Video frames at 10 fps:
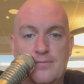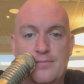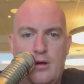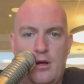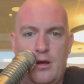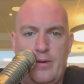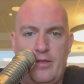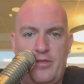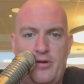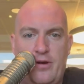All
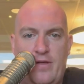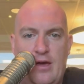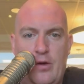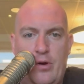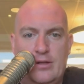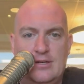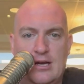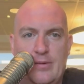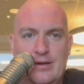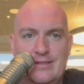right, the third thing I want to
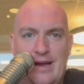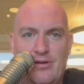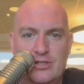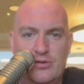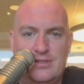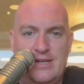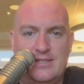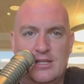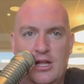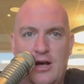talk about is Arizona
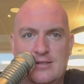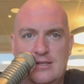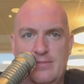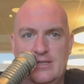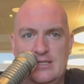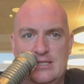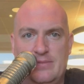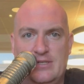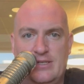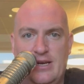State's loss to
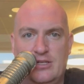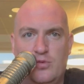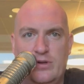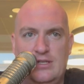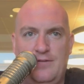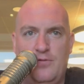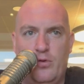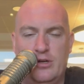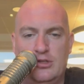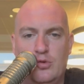Mississippi State
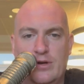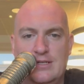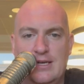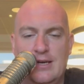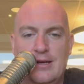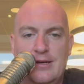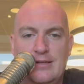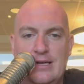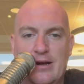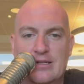24-20
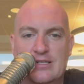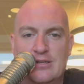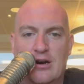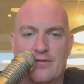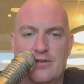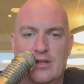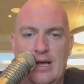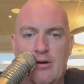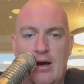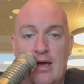down in
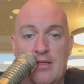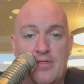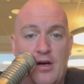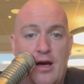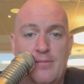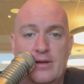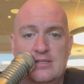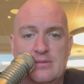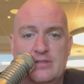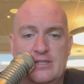Starkville. Now, I thought
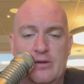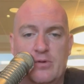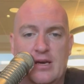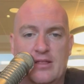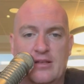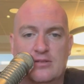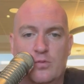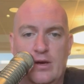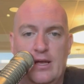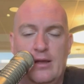Mississippi State would get
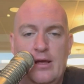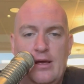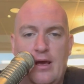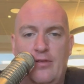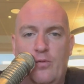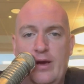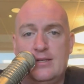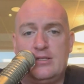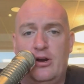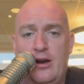this win, and the
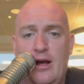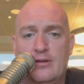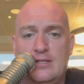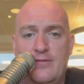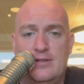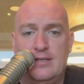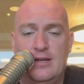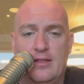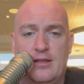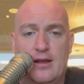way it started out,
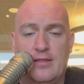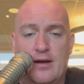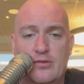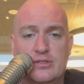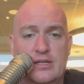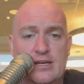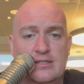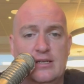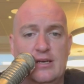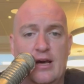17-0, I thought it was an
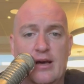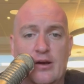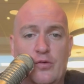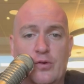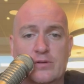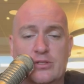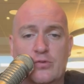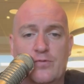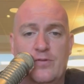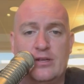easy cruise
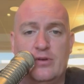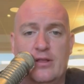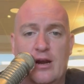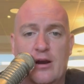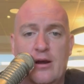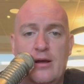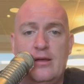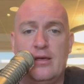to victory there.